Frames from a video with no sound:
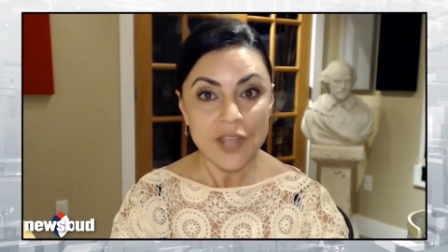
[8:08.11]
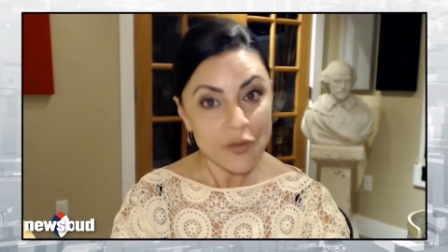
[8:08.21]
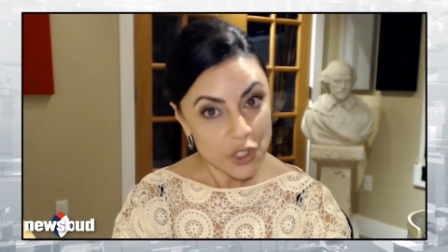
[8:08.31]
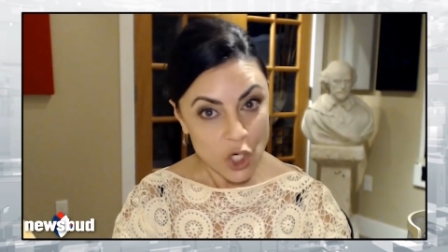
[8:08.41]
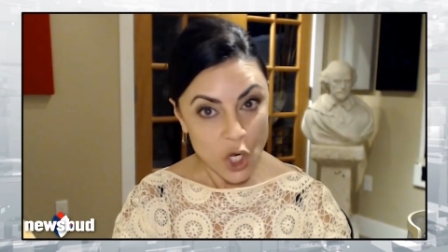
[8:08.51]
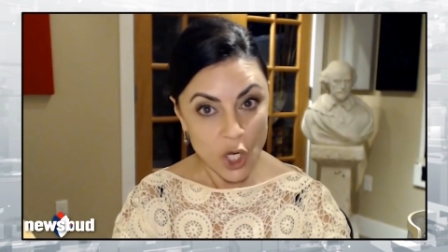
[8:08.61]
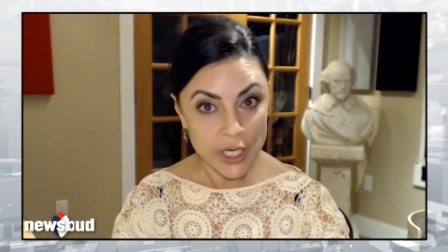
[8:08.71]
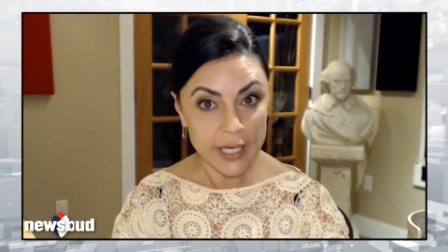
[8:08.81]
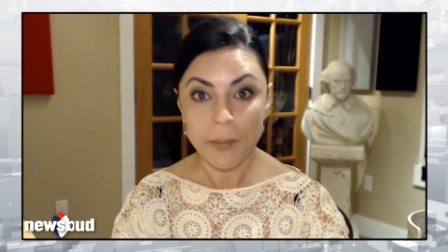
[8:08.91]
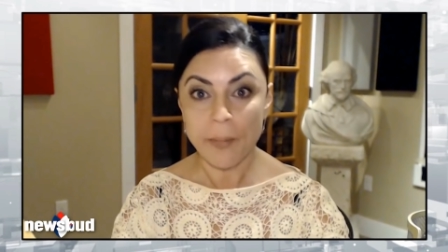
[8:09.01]
They were
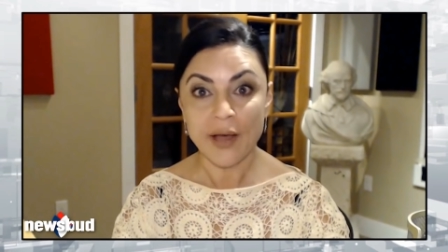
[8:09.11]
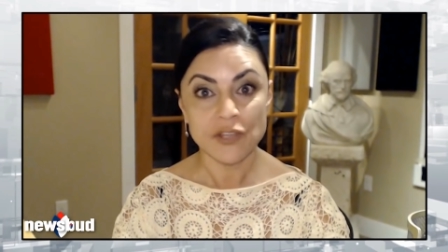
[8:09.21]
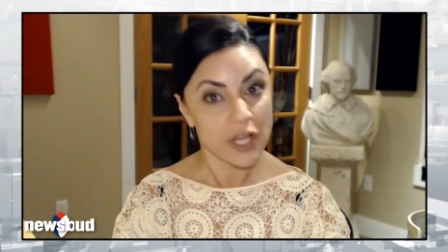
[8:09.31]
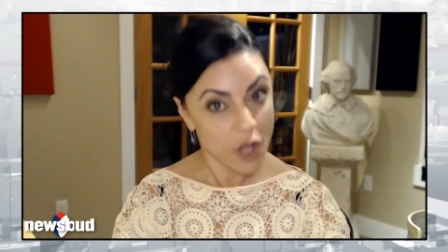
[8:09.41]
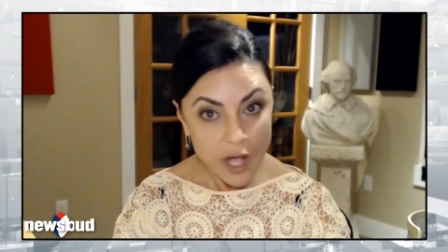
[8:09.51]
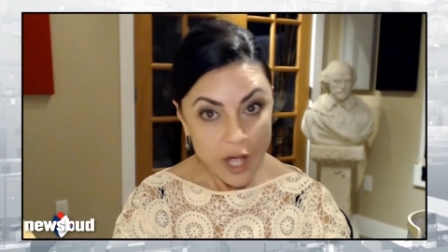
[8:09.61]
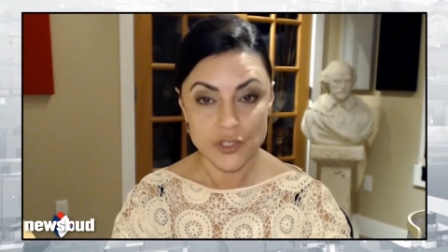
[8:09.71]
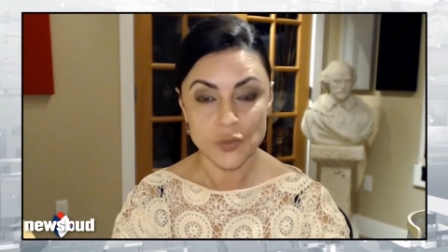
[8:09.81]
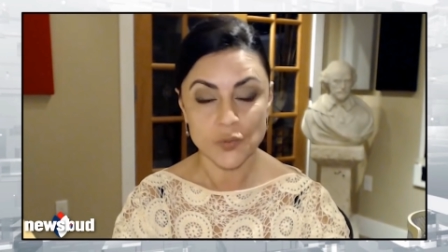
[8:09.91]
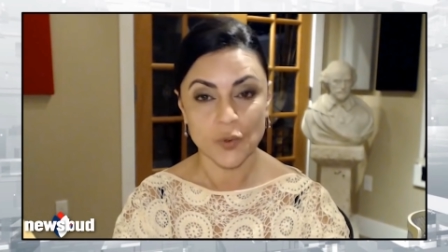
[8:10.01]
talking about a
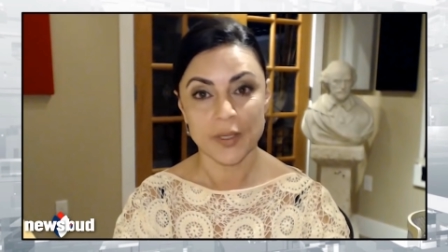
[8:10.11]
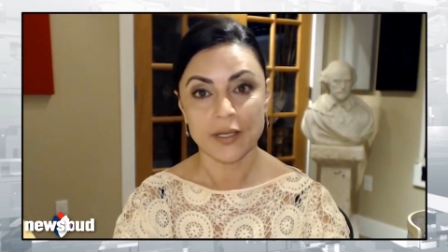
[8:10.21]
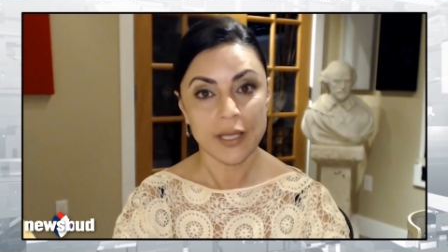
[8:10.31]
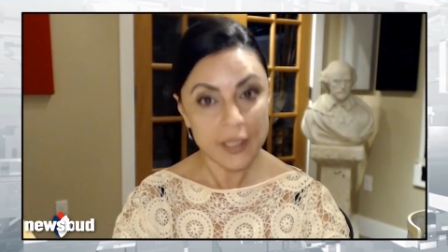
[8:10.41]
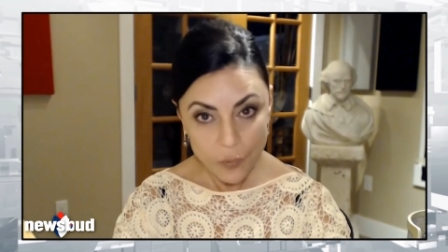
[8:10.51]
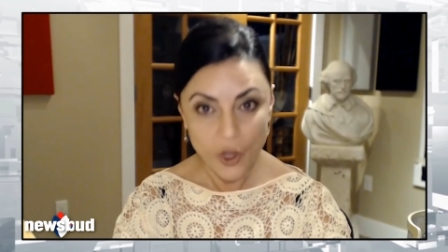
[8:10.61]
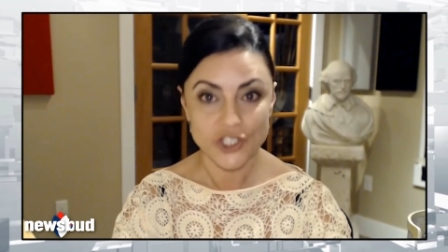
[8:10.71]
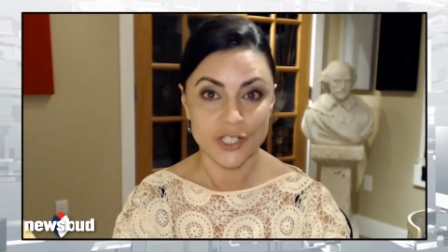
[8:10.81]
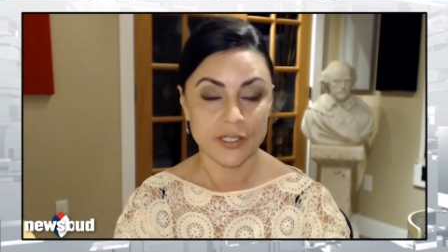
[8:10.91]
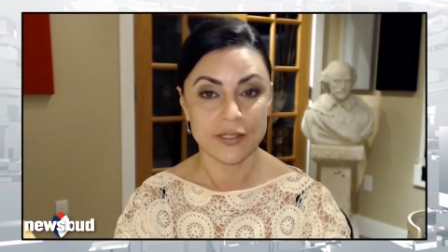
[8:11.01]
congresswoman in
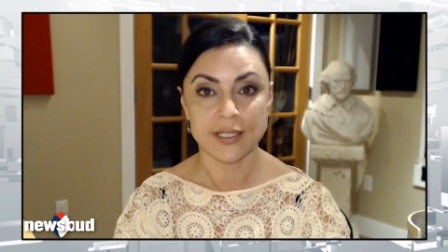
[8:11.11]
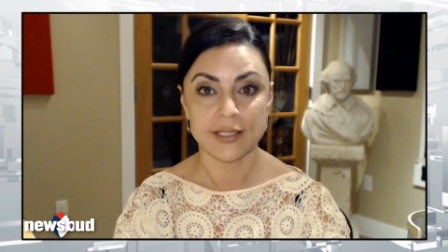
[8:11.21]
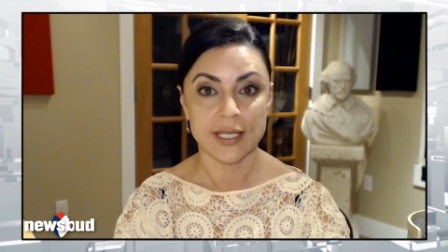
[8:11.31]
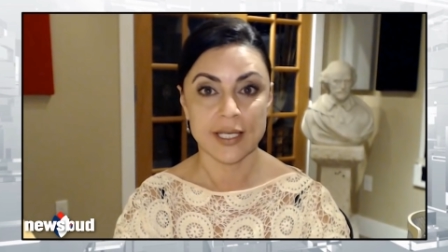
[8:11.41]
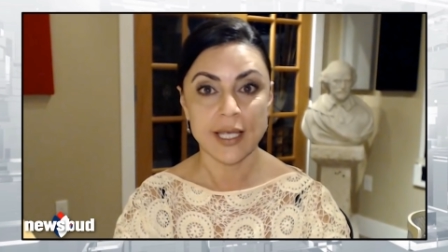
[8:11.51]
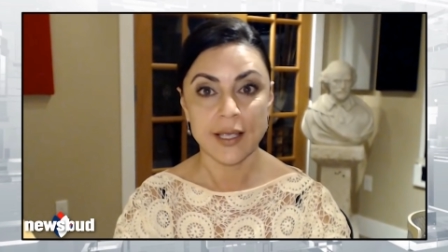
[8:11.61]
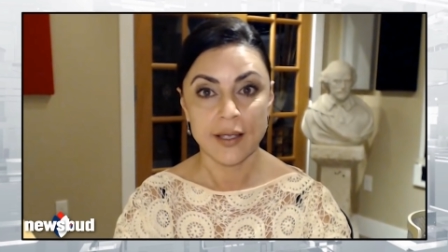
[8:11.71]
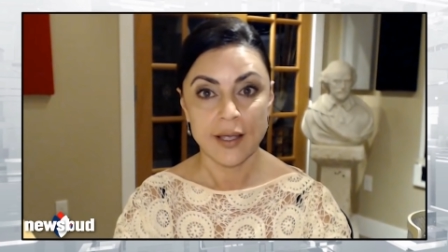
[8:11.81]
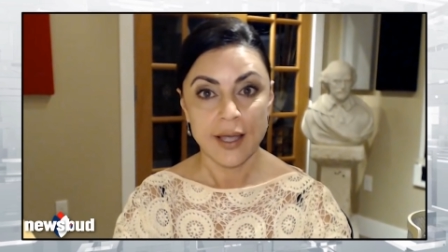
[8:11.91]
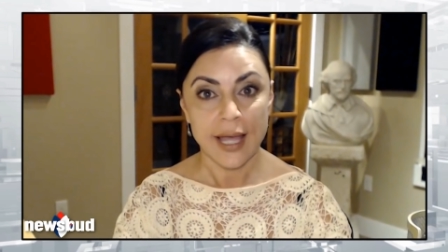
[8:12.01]
Washington, D C,
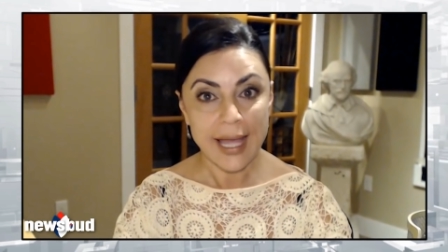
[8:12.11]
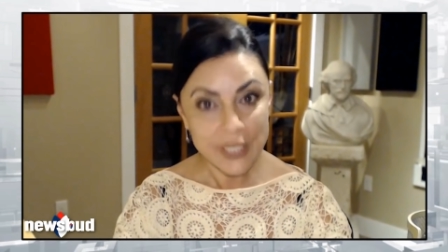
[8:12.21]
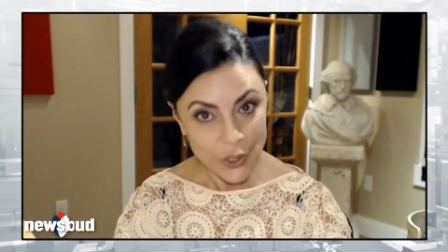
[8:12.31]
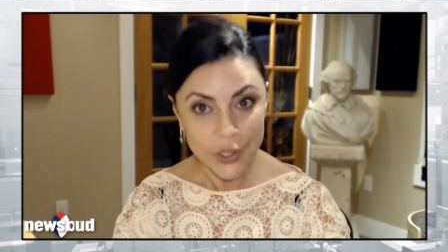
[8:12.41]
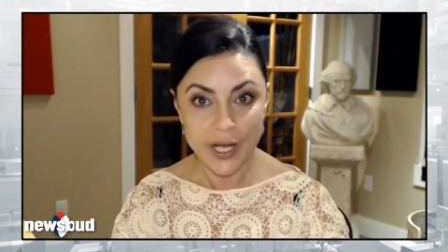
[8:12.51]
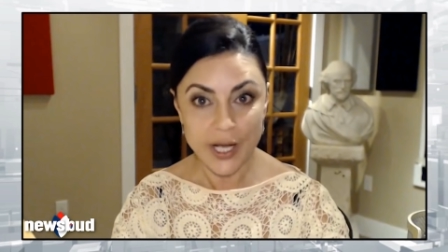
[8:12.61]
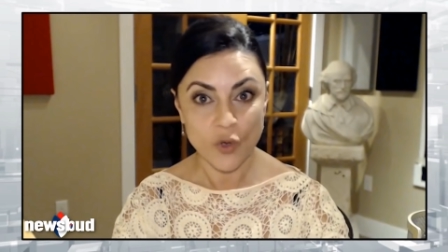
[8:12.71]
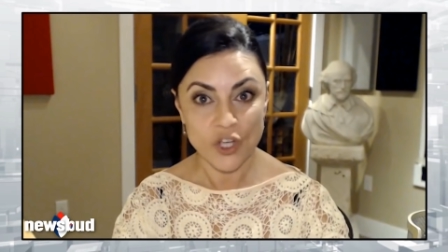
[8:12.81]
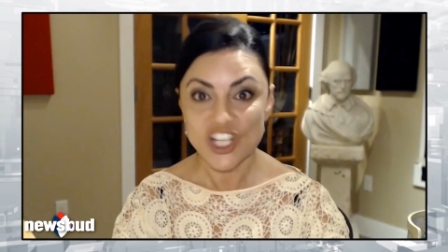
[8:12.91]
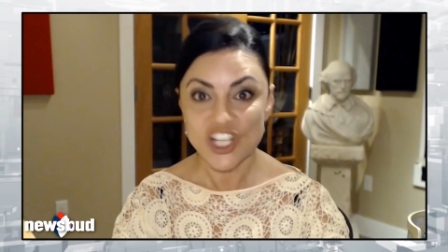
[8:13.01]
and her
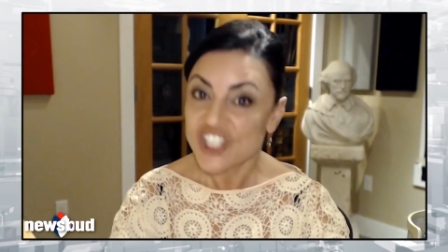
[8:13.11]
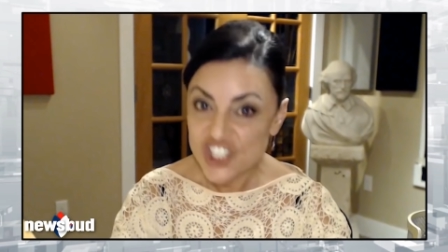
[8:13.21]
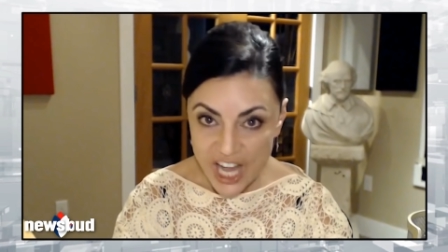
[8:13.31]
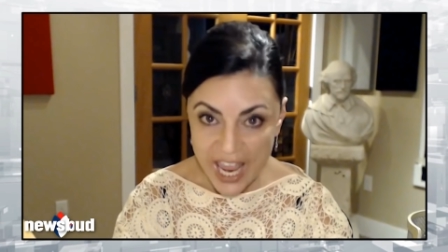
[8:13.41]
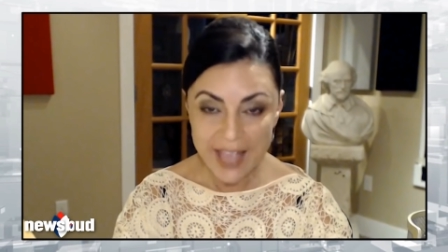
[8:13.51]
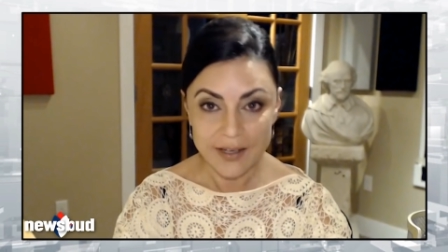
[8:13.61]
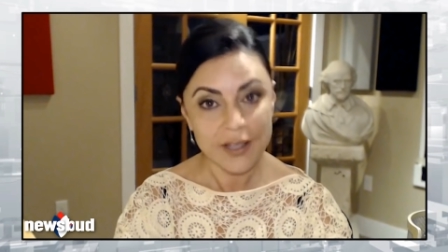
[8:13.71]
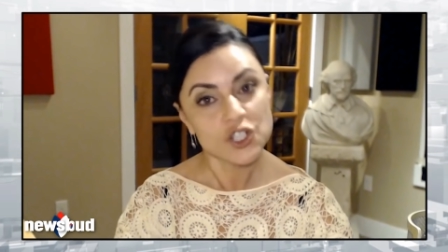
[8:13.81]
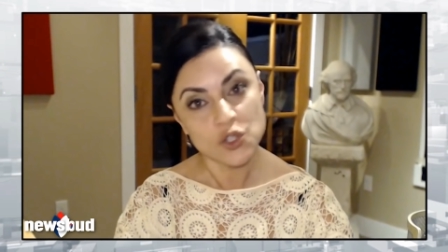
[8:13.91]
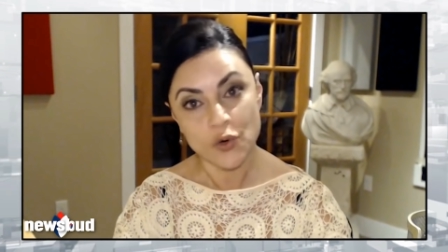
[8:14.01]
name was
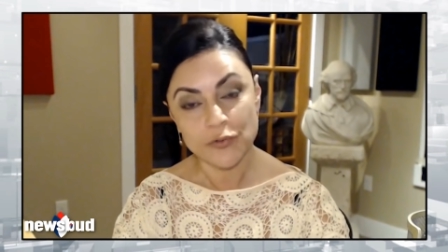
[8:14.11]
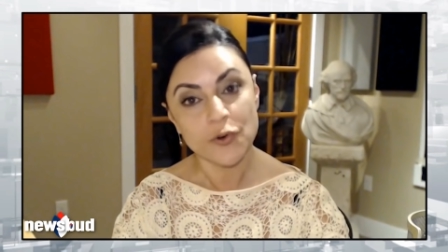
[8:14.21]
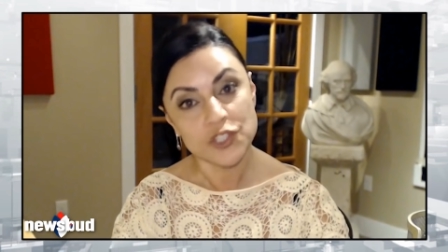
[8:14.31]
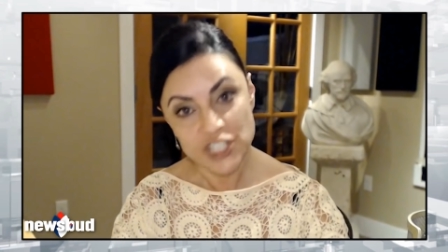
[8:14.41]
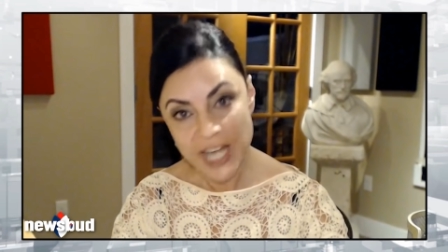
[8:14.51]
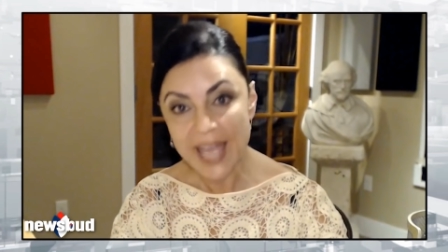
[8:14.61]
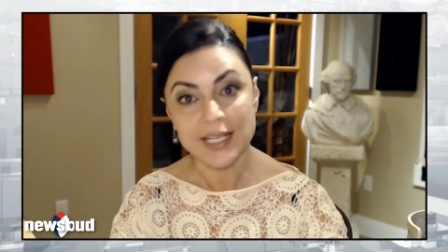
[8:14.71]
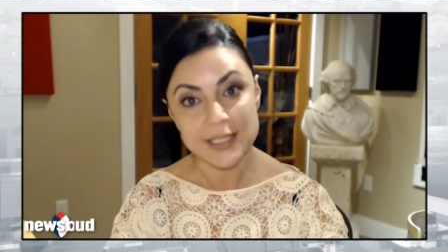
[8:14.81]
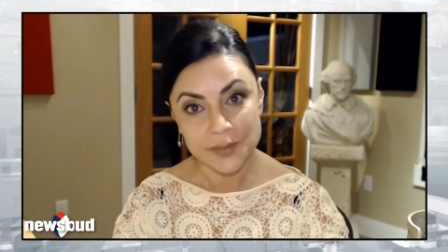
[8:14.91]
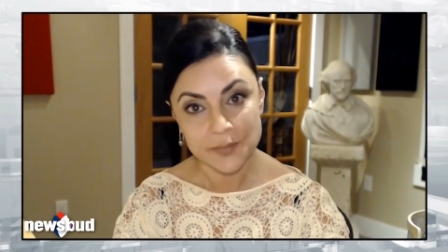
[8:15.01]
Jan, short for
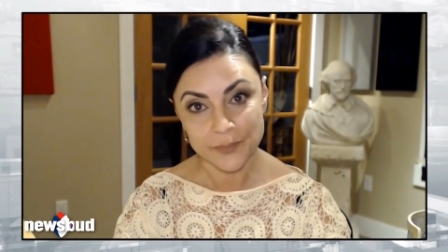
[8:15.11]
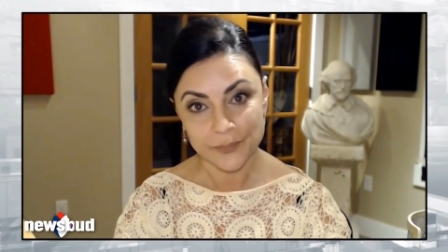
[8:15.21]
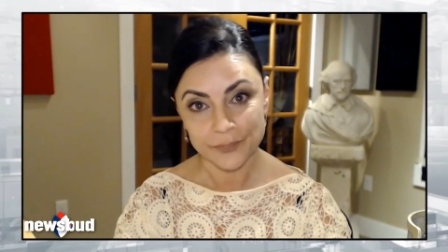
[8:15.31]
Janice.